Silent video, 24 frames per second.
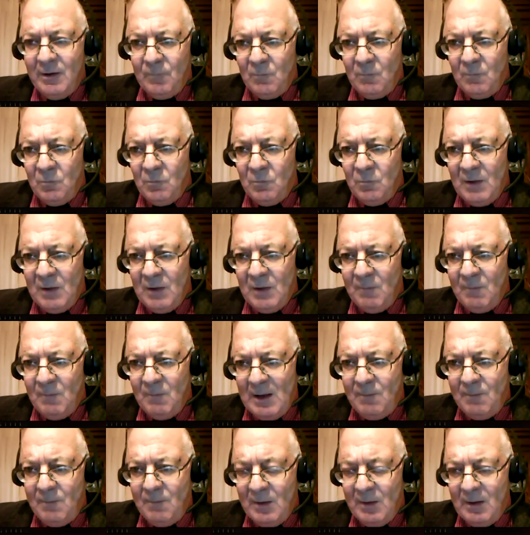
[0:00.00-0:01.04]
There may
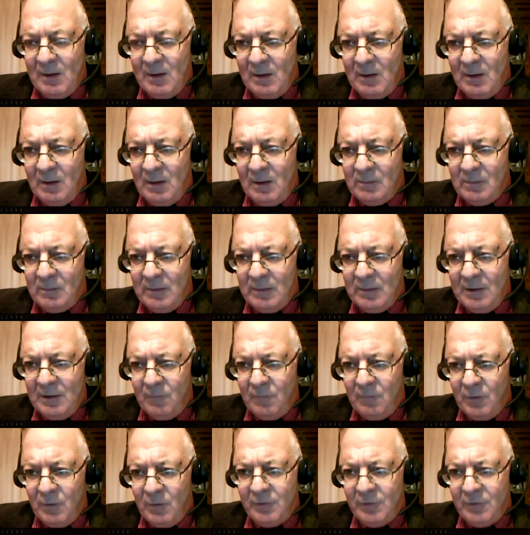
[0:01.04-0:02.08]
be
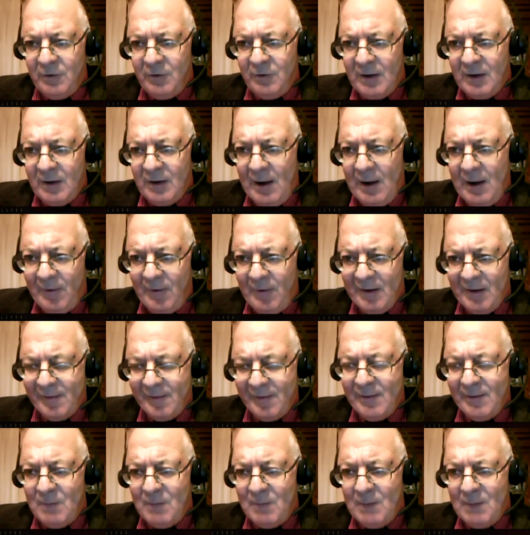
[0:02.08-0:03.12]
inadvertent carriers,
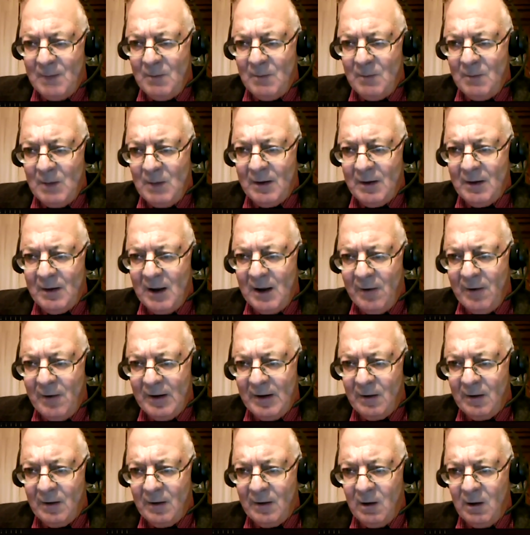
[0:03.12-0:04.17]
there may be men
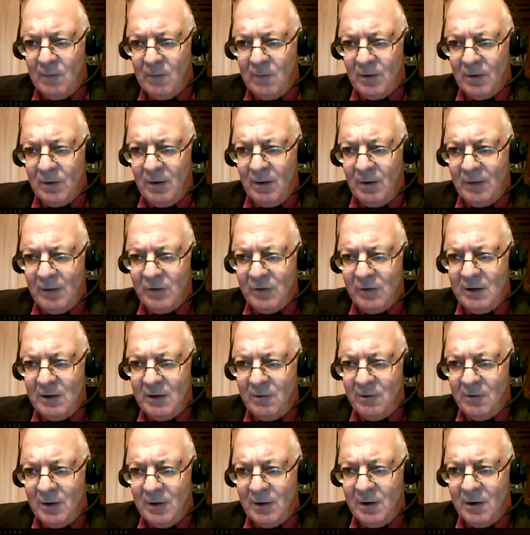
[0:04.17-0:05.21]
carrying COVID 19
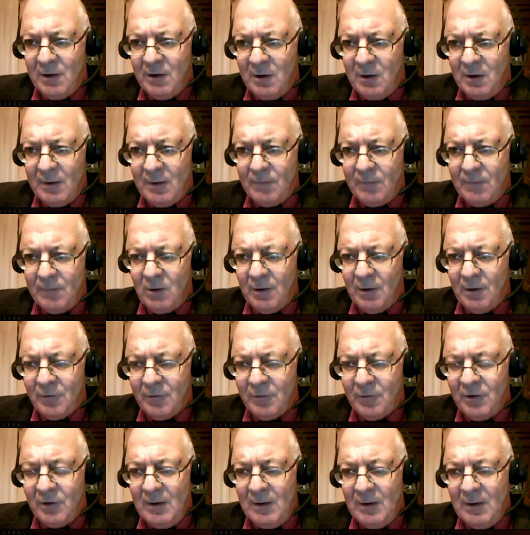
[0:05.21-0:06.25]
who don't know they've got
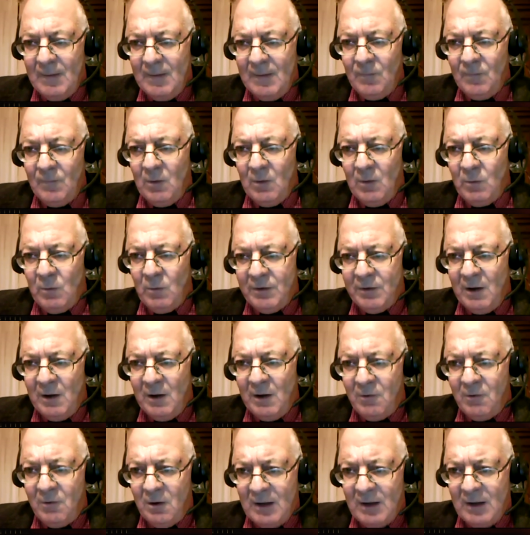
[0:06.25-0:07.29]
it. We
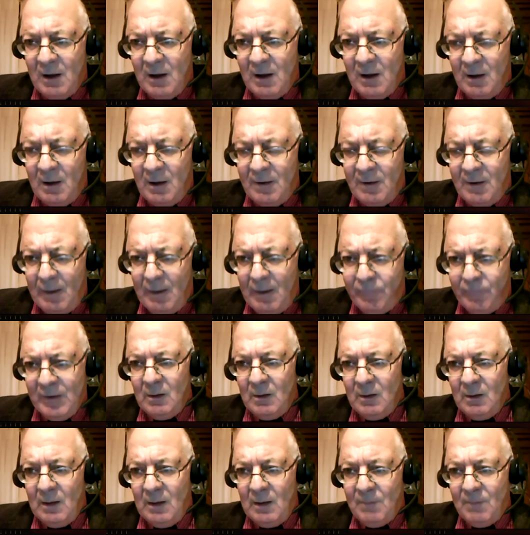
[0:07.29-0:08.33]
don't know enough
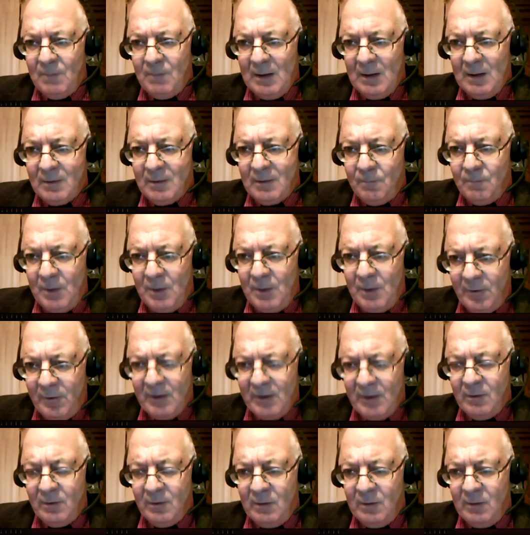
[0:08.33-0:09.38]
yet about the
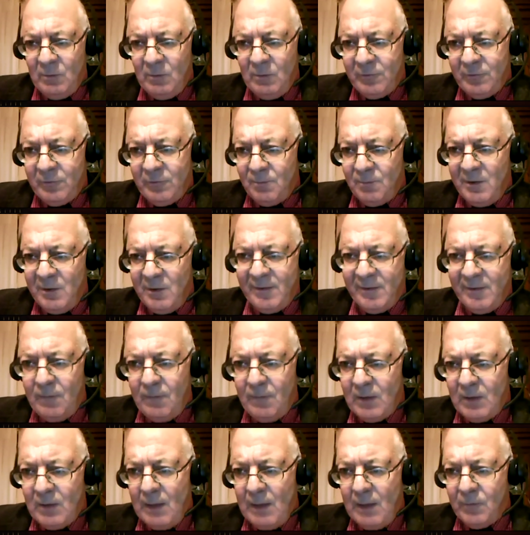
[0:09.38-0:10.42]
period in which a person
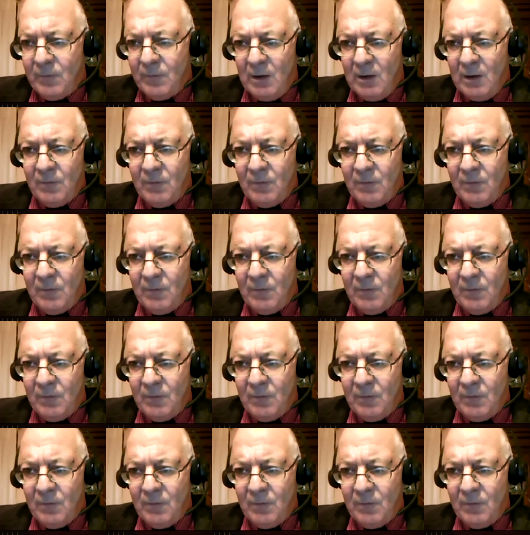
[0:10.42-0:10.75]
can have COVID